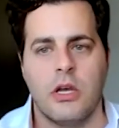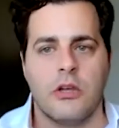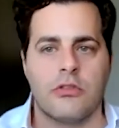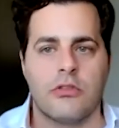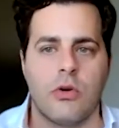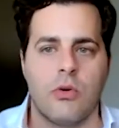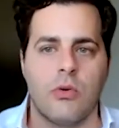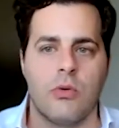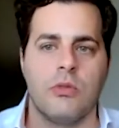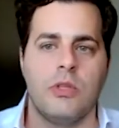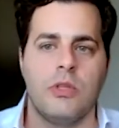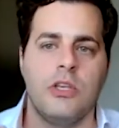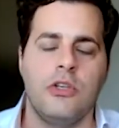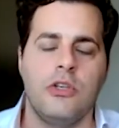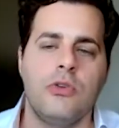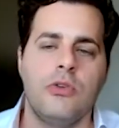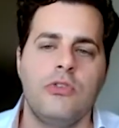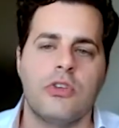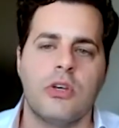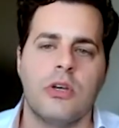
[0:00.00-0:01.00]
So the
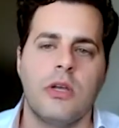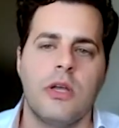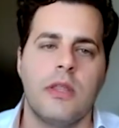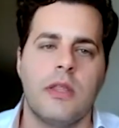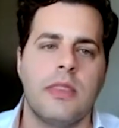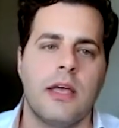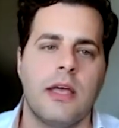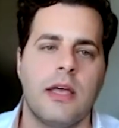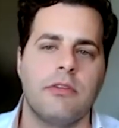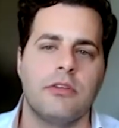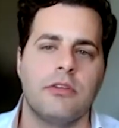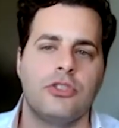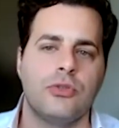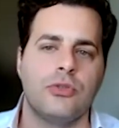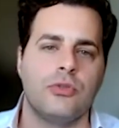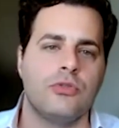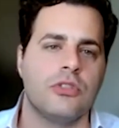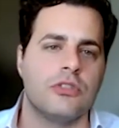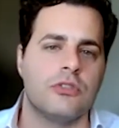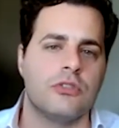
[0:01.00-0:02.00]
user never
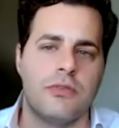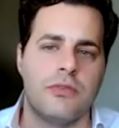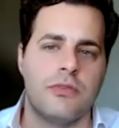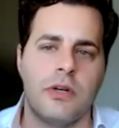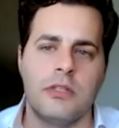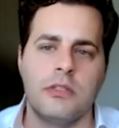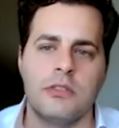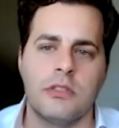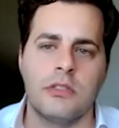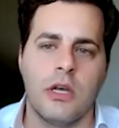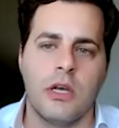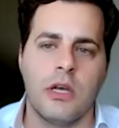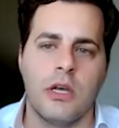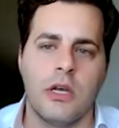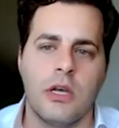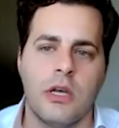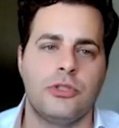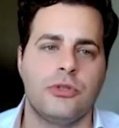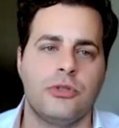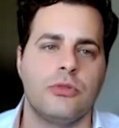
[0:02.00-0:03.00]
chooses funds,
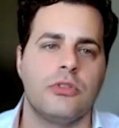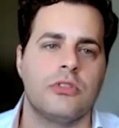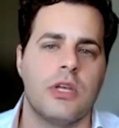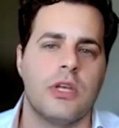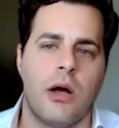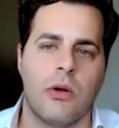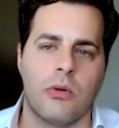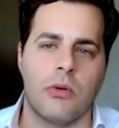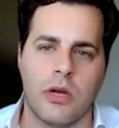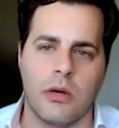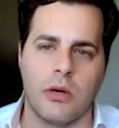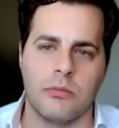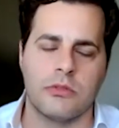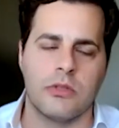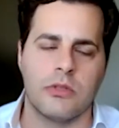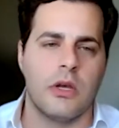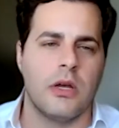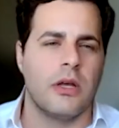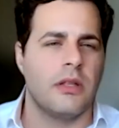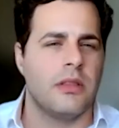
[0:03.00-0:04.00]
but chooses
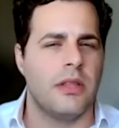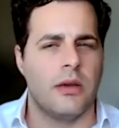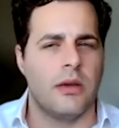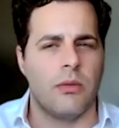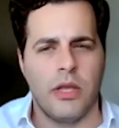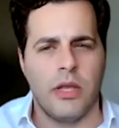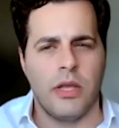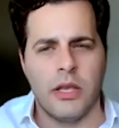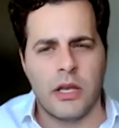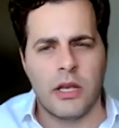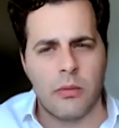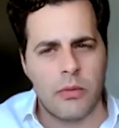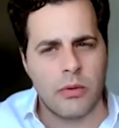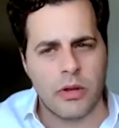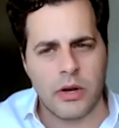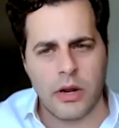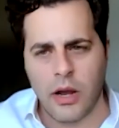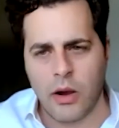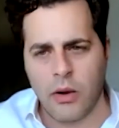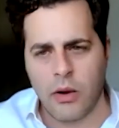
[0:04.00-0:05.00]
outcomes. The income I'm
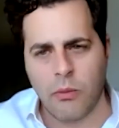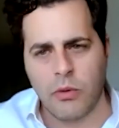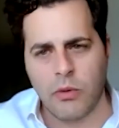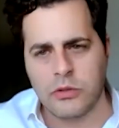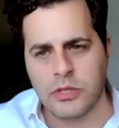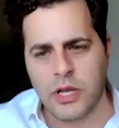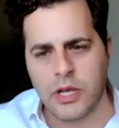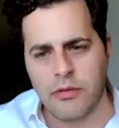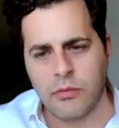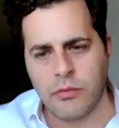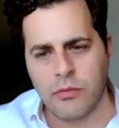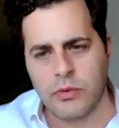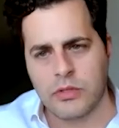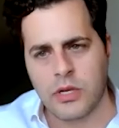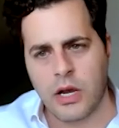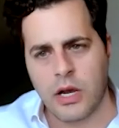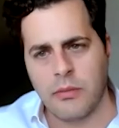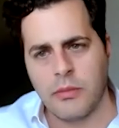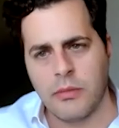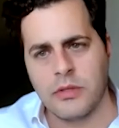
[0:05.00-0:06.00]
going to want to have in
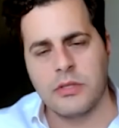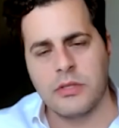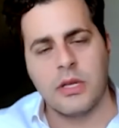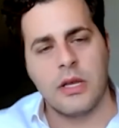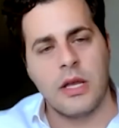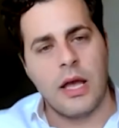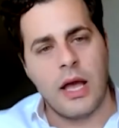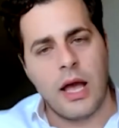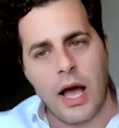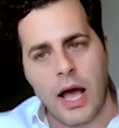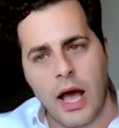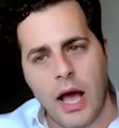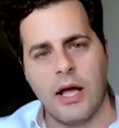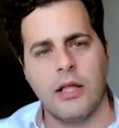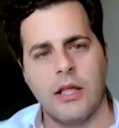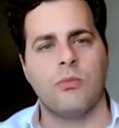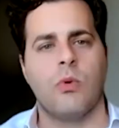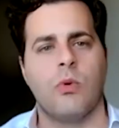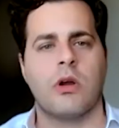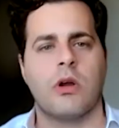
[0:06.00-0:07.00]
retirement
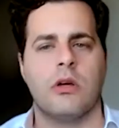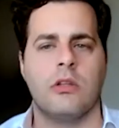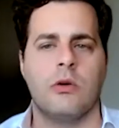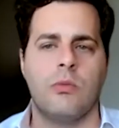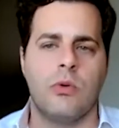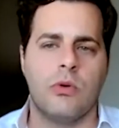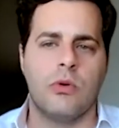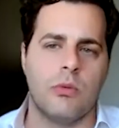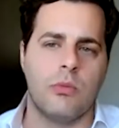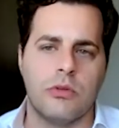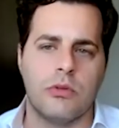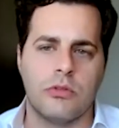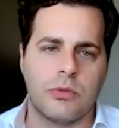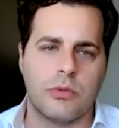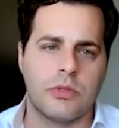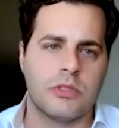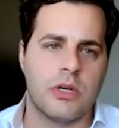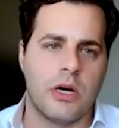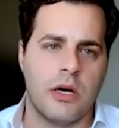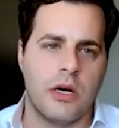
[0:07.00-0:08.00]
and what kind of world I want to
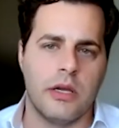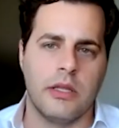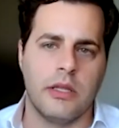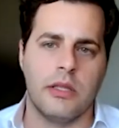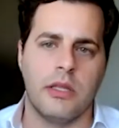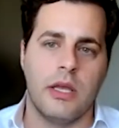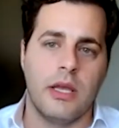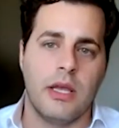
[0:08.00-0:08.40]
retire in.